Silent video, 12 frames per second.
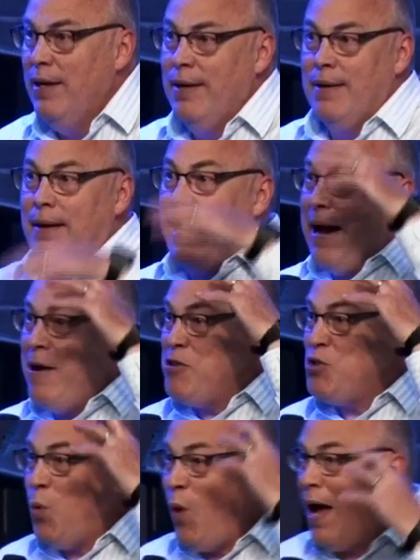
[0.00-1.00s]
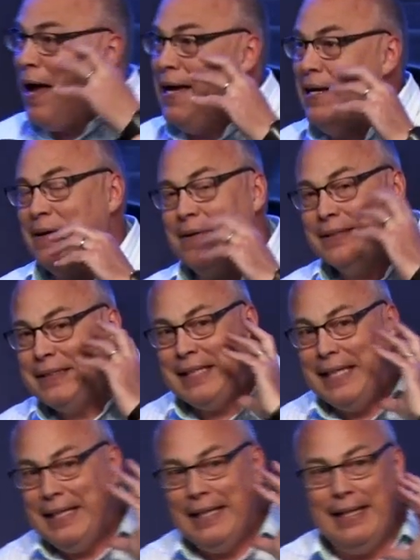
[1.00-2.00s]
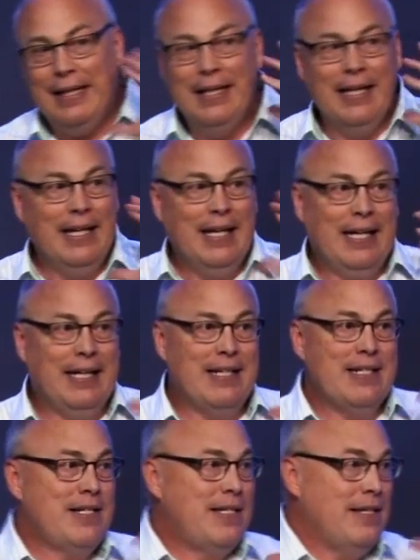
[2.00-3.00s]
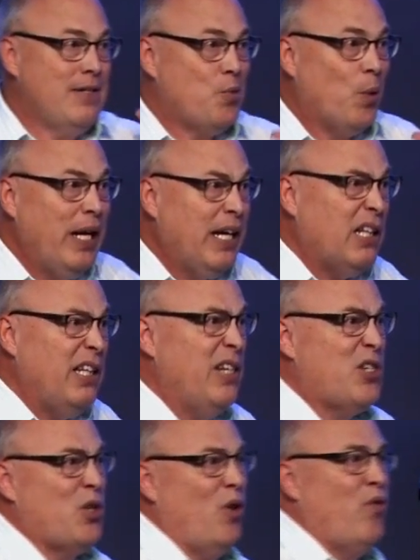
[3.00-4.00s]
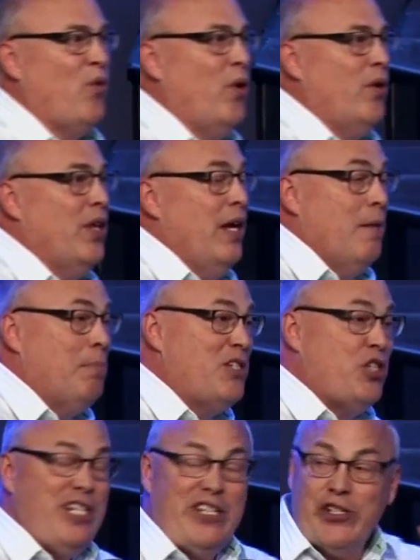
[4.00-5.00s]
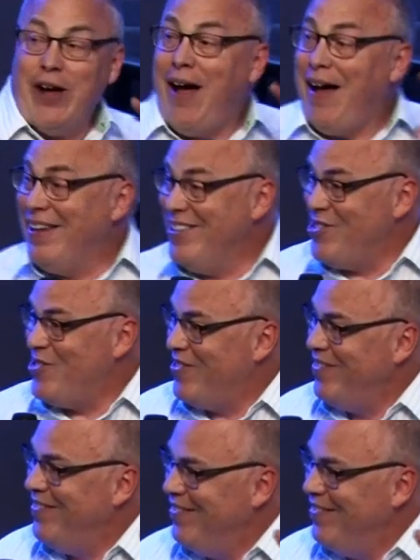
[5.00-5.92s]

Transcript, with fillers: Her hair is white. Her skin is, is wrinkly and so forth, but she shines.